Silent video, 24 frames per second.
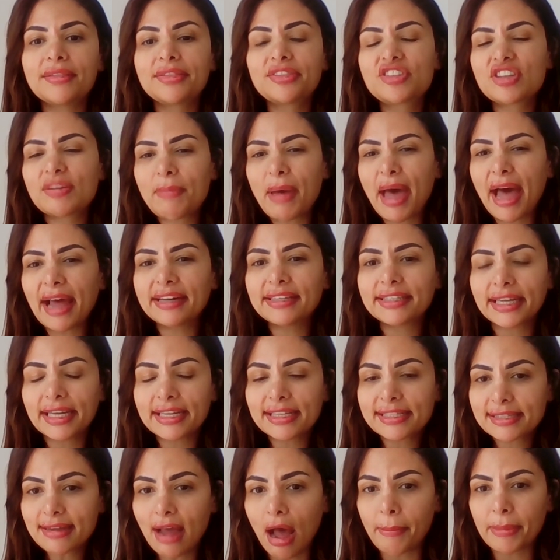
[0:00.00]
Demand
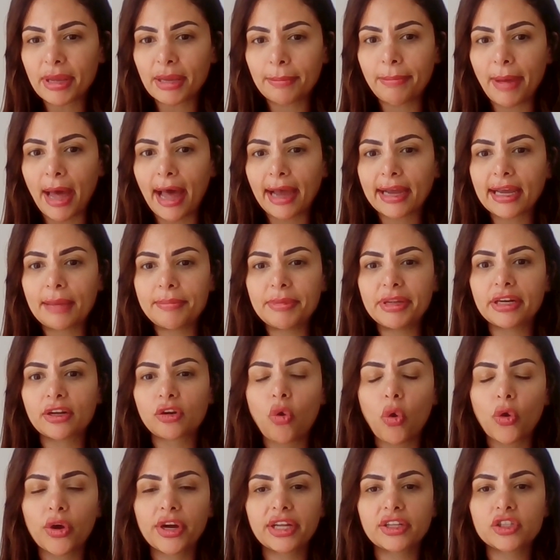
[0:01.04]
is coming back. I mean,
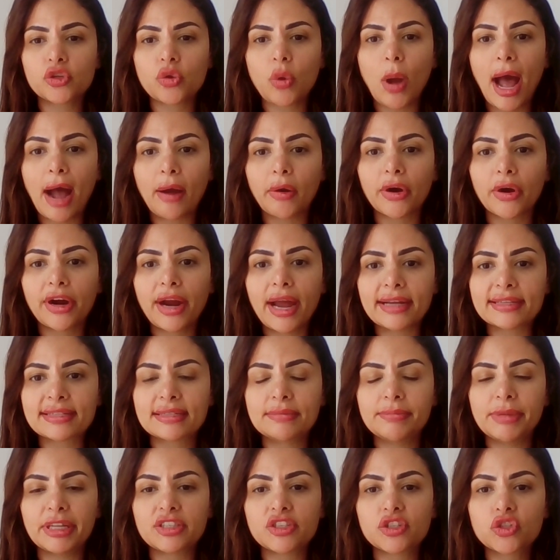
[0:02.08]
according to our
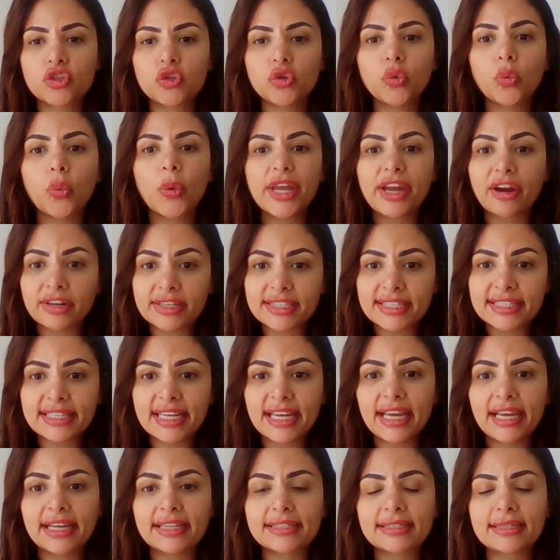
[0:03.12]
estimates too, we are
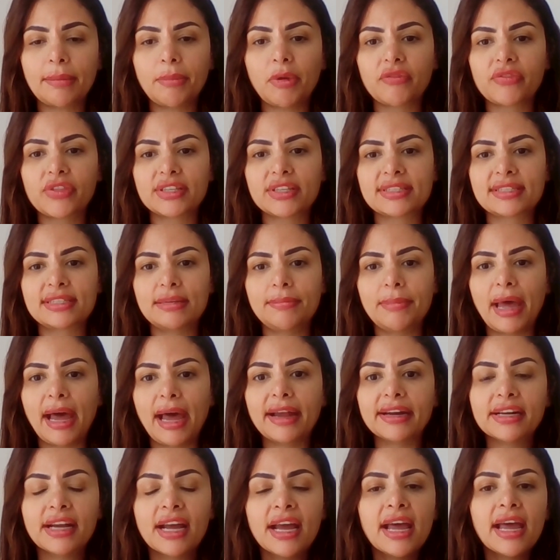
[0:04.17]
seeing some of this
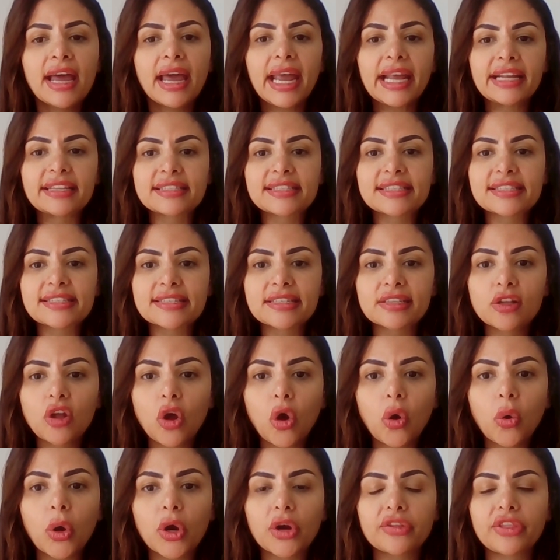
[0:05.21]
demand. It's
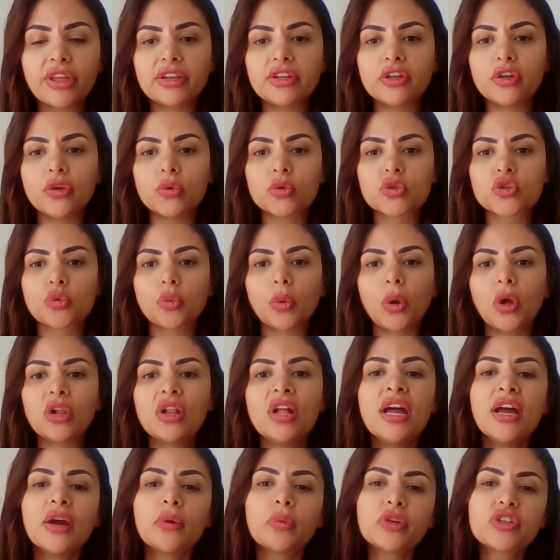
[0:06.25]
slower than
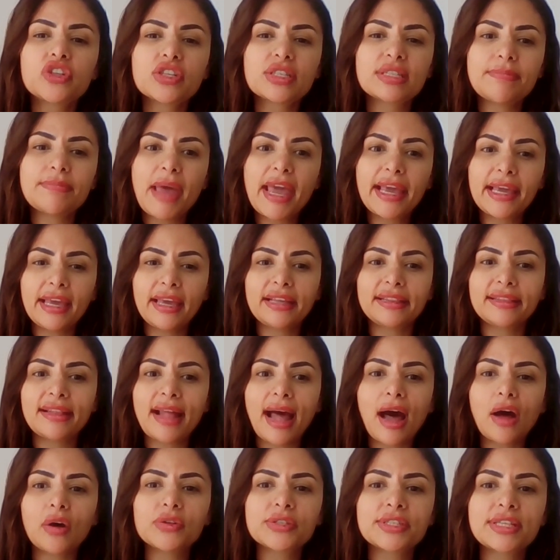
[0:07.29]
usual, which is making
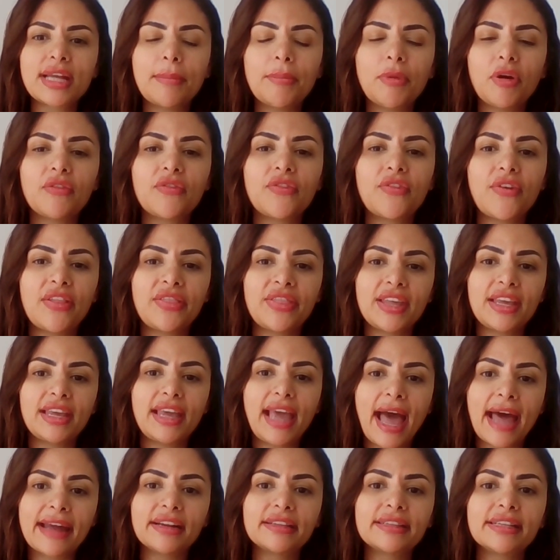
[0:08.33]
now some of
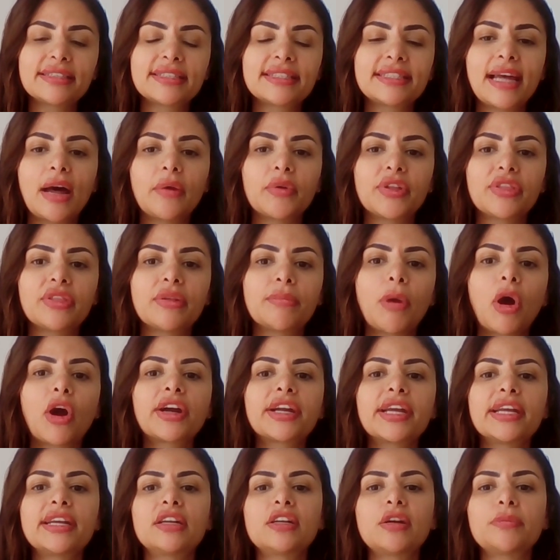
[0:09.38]
the analysts out in the
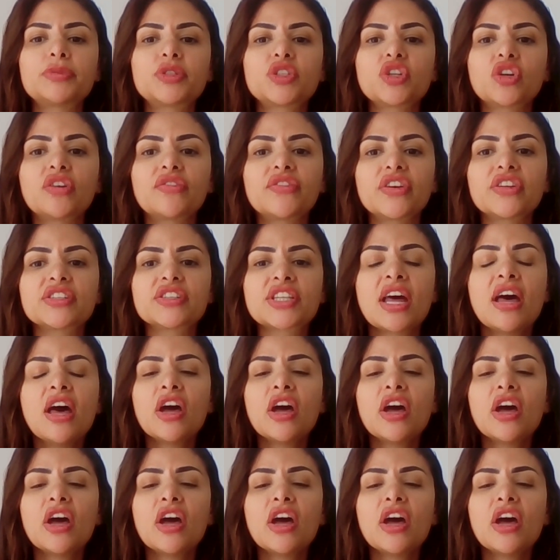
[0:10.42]
market and observers